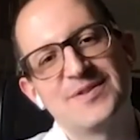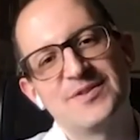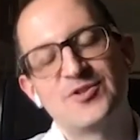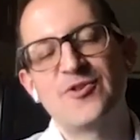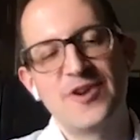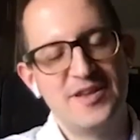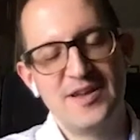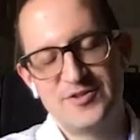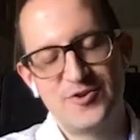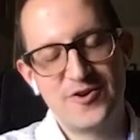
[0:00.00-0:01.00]
Sorry,
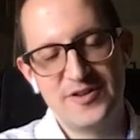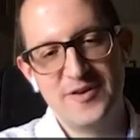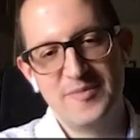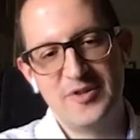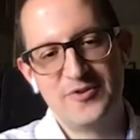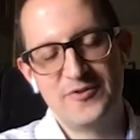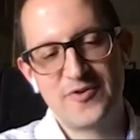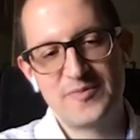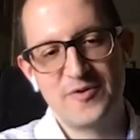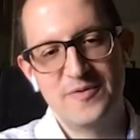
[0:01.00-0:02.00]
didn't mean to
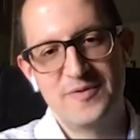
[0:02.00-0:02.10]
interrupt you.